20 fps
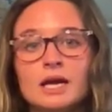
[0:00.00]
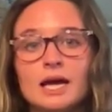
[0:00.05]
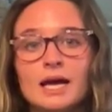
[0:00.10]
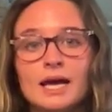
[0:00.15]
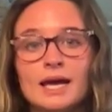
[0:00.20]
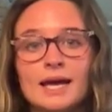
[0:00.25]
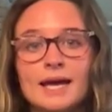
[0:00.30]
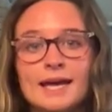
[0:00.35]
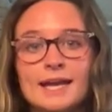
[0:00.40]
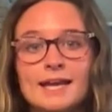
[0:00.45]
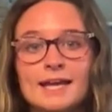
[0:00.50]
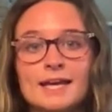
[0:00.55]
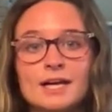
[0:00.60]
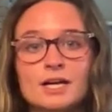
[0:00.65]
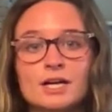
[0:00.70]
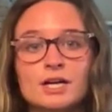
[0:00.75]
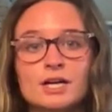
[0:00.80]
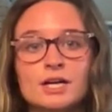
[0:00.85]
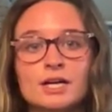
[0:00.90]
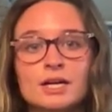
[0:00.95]
and
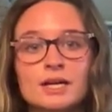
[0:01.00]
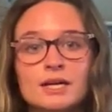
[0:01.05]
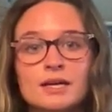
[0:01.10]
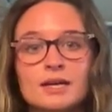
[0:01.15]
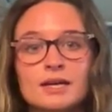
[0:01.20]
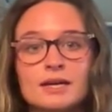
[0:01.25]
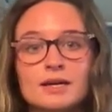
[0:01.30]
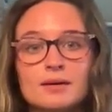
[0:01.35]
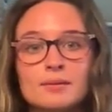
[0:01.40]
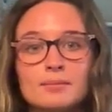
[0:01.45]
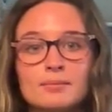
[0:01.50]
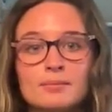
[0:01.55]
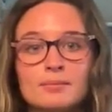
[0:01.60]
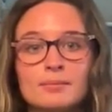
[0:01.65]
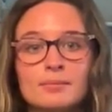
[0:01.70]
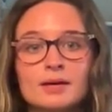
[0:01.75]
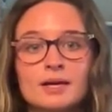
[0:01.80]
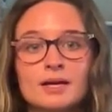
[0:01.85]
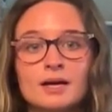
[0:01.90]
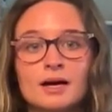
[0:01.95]
it could
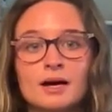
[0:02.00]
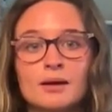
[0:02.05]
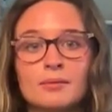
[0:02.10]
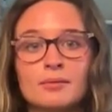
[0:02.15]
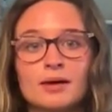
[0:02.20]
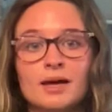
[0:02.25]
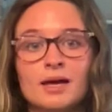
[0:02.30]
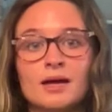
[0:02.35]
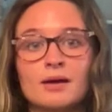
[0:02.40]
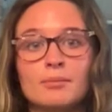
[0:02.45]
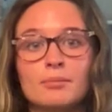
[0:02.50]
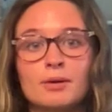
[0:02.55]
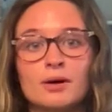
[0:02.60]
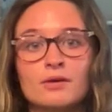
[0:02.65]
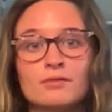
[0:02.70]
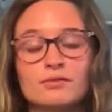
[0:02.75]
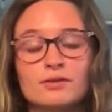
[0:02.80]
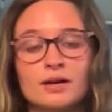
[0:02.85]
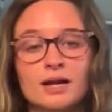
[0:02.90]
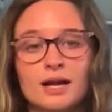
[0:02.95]
become a
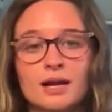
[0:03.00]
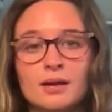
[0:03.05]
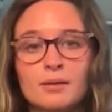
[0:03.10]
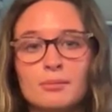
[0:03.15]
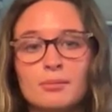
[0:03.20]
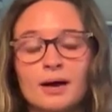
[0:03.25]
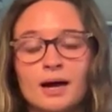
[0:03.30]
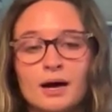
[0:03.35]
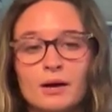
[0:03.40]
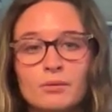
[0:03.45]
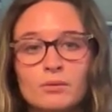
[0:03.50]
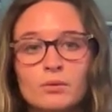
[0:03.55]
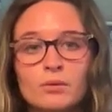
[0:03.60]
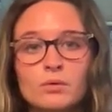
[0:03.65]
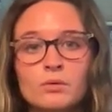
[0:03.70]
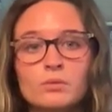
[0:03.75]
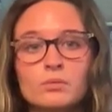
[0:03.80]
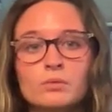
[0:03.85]
perforated bowel,